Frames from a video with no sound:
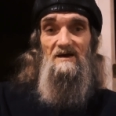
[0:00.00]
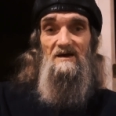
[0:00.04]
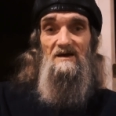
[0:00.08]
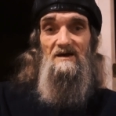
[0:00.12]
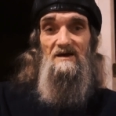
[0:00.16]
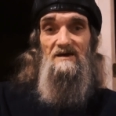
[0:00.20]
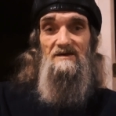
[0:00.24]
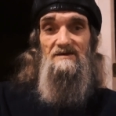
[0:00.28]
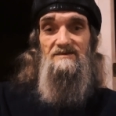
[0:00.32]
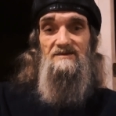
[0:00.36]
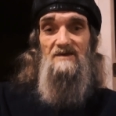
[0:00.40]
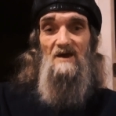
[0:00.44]

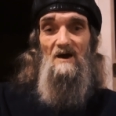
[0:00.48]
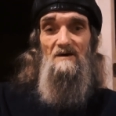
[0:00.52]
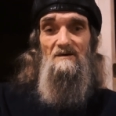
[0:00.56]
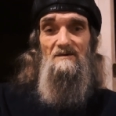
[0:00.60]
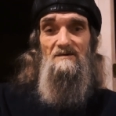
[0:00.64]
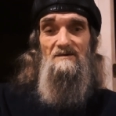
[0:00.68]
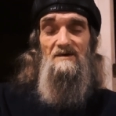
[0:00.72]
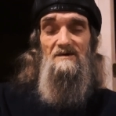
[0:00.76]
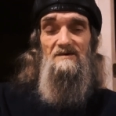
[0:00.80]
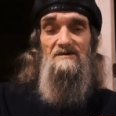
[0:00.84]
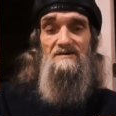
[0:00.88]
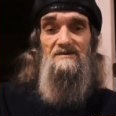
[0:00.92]
He
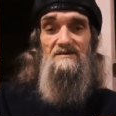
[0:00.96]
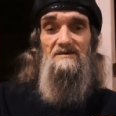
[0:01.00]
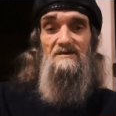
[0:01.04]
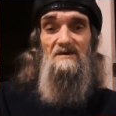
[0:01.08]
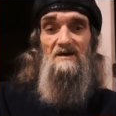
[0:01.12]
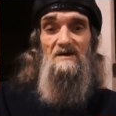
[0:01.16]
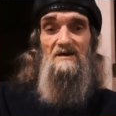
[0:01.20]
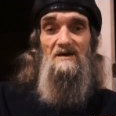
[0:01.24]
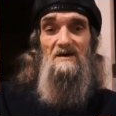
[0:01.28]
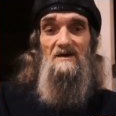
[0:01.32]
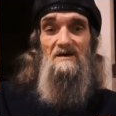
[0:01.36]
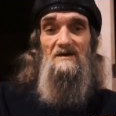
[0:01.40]
told us
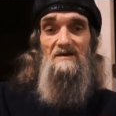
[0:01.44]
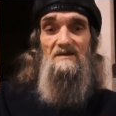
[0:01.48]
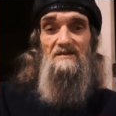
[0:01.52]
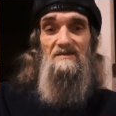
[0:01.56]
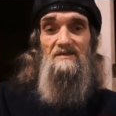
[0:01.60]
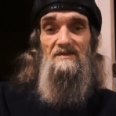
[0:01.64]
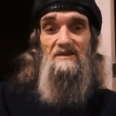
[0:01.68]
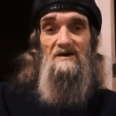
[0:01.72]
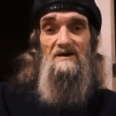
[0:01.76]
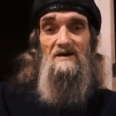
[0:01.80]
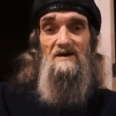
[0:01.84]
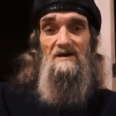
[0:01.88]

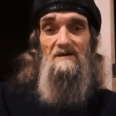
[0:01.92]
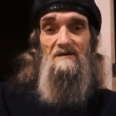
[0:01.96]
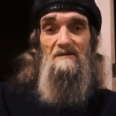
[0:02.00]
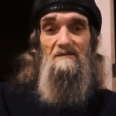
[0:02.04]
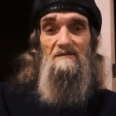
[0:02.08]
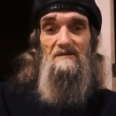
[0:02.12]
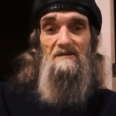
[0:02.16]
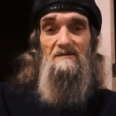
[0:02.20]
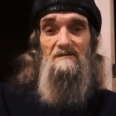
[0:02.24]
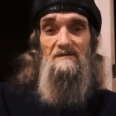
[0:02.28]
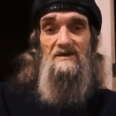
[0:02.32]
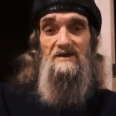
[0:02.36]

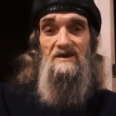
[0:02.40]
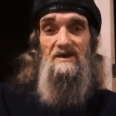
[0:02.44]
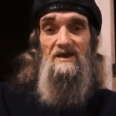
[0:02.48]
that